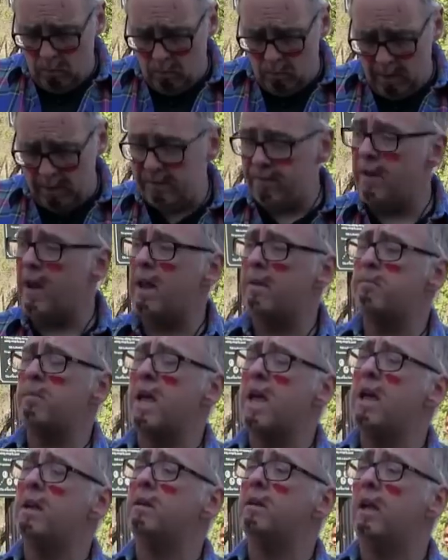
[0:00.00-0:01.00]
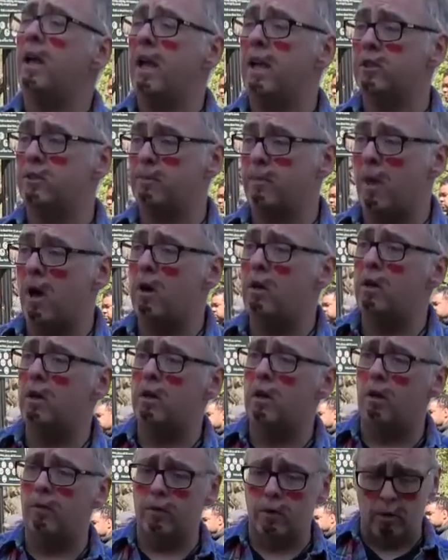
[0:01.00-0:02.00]
When Fat Man
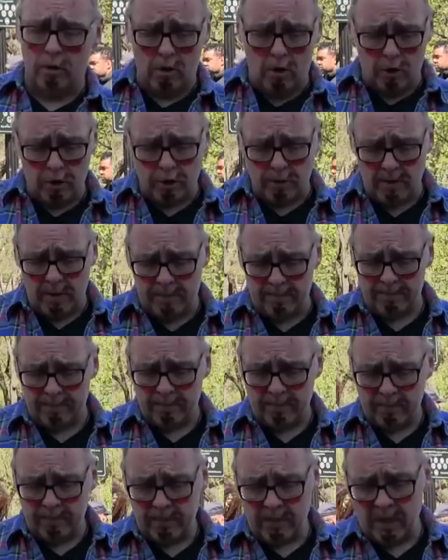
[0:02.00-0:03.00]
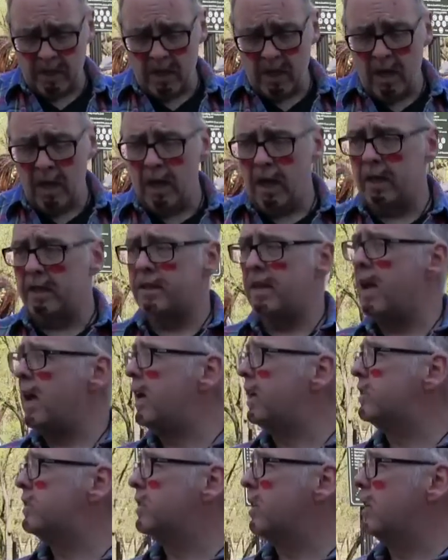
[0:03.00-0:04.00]
exploded over Hiroshima, it
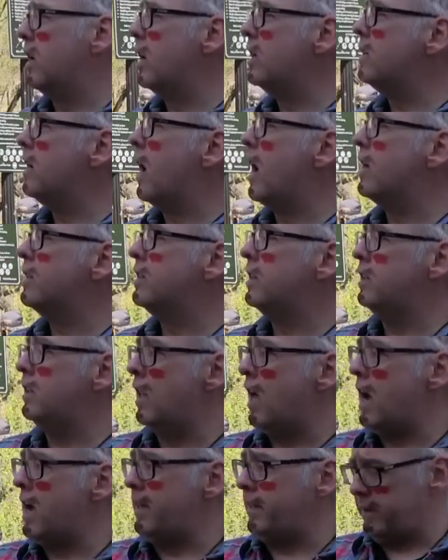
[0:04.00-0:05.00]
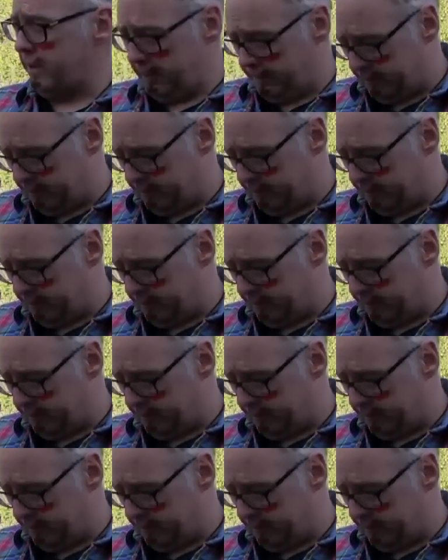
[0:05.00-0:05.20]
cast an ungodly light,